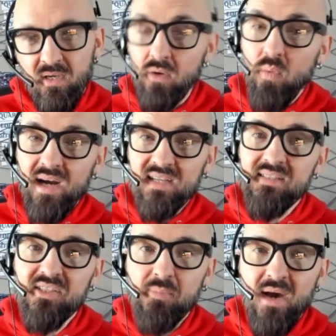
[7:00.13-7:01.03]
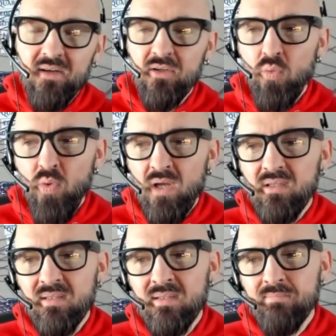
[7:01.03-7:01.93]
Why does this matter?
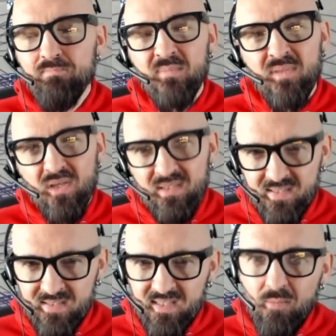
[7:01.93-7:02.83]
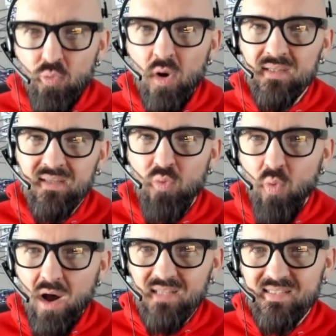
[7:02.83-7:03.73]
Well, somewhat
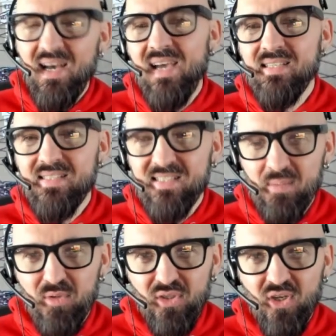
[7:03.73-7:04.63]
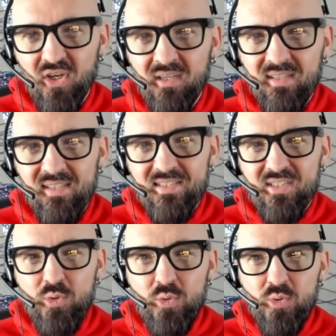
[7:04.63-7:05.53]
quasi-similar
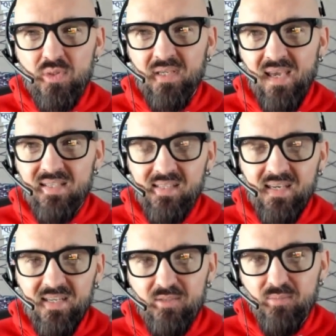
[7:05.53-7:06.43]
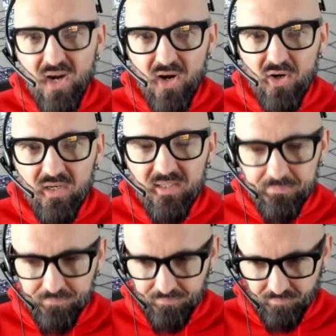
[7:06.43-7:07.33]
to the Case Keenum era.
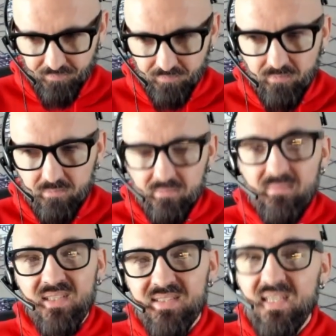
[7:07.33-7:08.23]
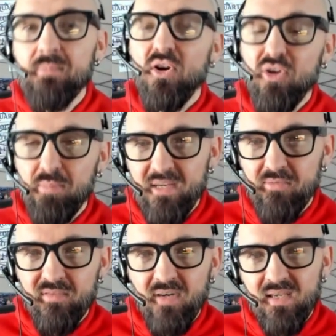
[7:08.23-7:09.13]
Sam Darnold played
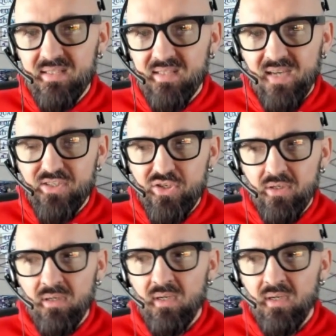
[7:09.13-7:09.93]
for the Vikings last year.